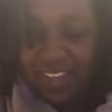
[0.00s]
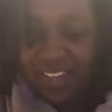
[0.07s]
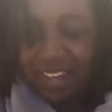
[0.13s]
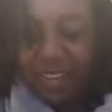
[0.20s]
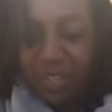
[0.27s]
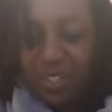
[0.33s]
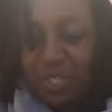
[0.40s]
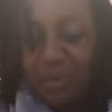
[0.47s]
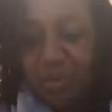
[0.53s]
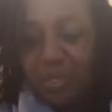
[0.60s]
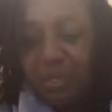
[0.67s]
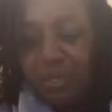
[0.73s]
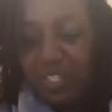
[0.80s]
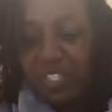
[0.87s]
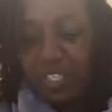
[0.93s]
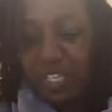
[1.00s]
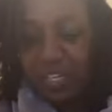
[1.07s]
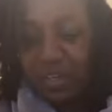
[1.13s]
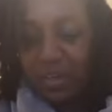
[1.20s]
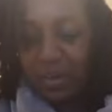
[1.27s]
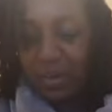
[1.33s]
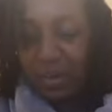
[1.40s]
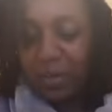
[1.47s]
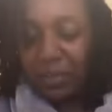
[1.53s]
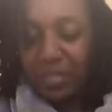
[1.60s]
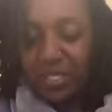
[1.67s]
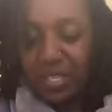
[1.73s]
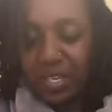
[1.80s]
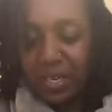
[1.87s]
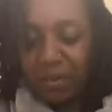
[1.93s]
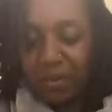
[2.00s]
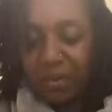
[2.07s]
OG pretty much shaking her and was like,